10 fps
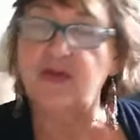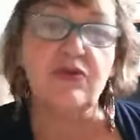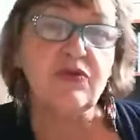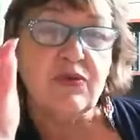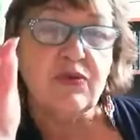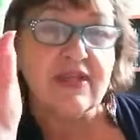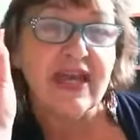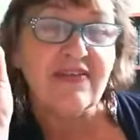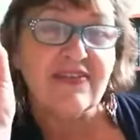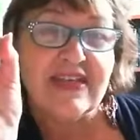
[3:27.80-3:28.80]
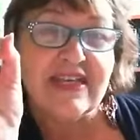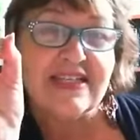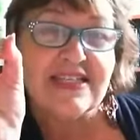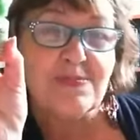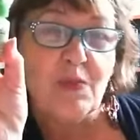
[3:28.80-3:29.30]
you can get the
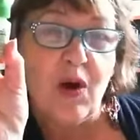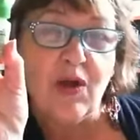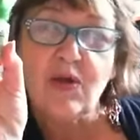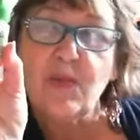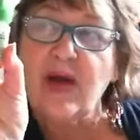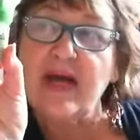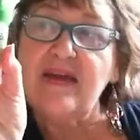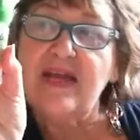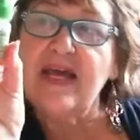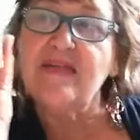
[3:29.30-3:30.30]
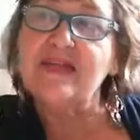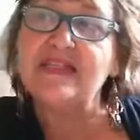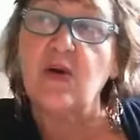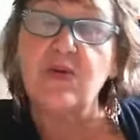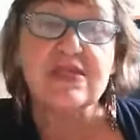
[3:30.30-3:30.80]
smaller one. This
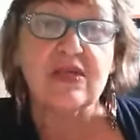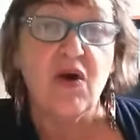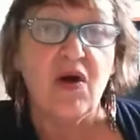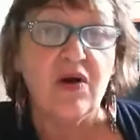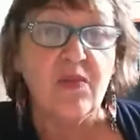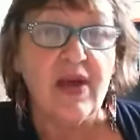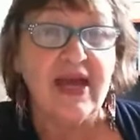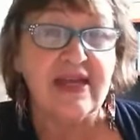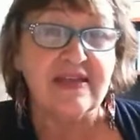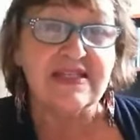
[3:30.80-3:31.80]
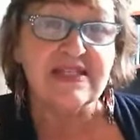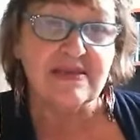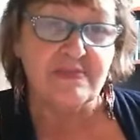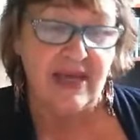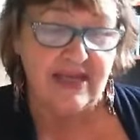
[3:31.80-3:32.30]
goes a long way, and this is
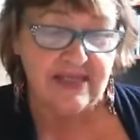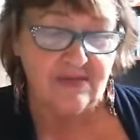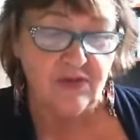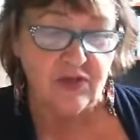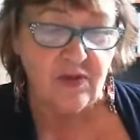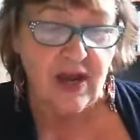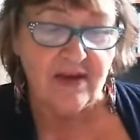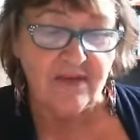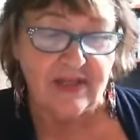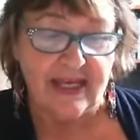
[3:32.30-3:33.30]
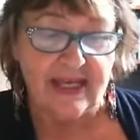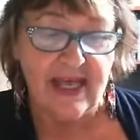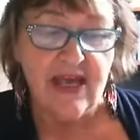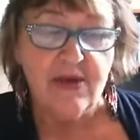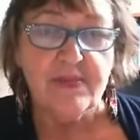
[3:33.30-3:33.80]
amazing for traveling.
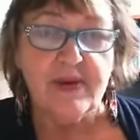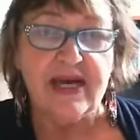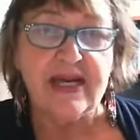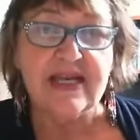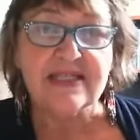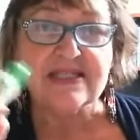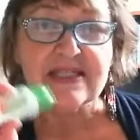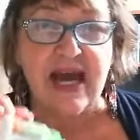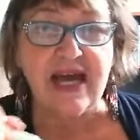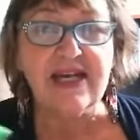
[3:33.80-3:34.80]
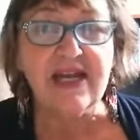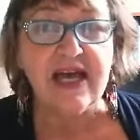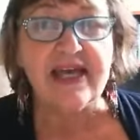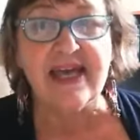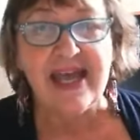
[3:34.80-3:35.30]
But it's
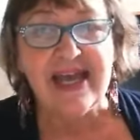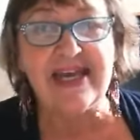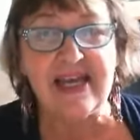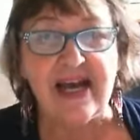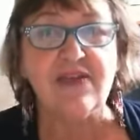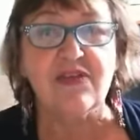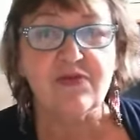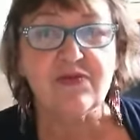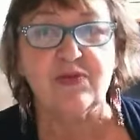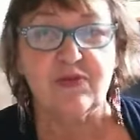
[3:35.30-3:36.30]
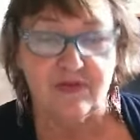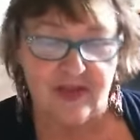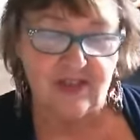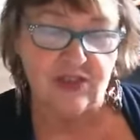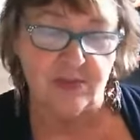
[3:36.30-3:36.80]
unlike any other fruit and
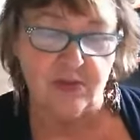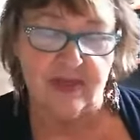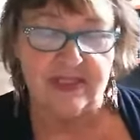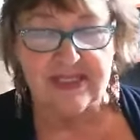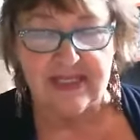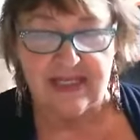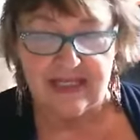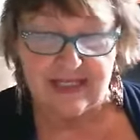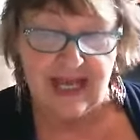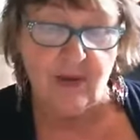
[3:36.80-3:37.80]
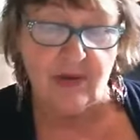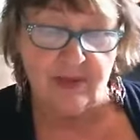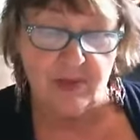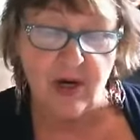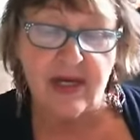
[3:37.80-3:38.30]
vegetable rinse that is now on the
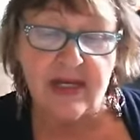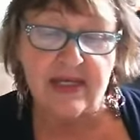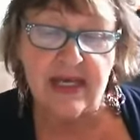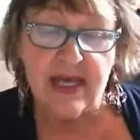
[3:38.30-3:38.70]
market.